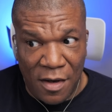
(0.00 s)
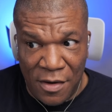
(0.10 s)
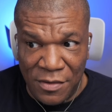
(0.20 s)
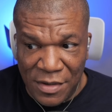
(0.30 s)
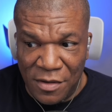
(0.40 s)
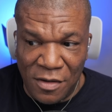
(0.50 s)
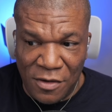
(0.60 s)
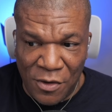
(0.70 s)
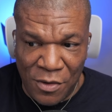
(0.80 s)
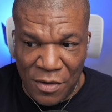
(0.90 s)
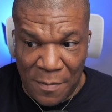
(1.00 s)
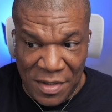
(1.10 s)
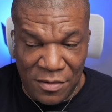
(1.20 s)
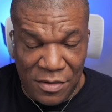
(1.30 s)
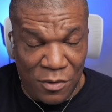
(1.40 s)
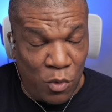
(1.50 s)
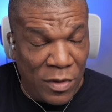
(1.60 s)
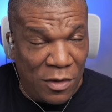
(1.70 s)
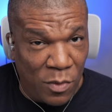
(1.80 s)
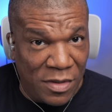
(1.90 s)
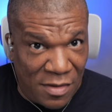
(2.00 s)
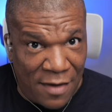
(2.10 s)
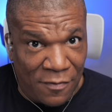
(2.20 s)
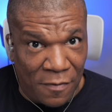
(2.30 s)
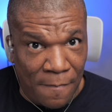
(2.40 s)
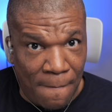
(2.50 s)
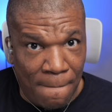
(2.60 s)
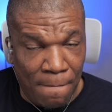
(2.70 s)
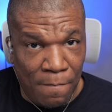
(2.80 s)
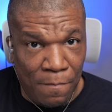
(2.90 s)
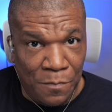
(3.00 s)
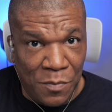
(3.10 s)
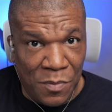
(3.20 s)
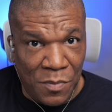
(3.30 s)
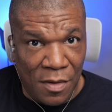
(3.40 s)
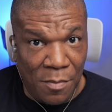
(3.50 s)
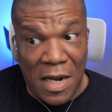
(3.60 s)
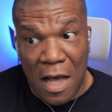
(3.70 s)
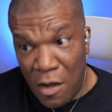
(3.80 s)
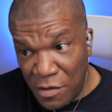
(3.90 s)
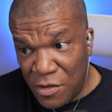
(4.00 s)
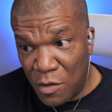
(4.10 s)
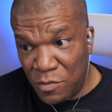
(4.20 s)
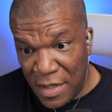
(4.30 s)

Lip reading: until 2027. But I also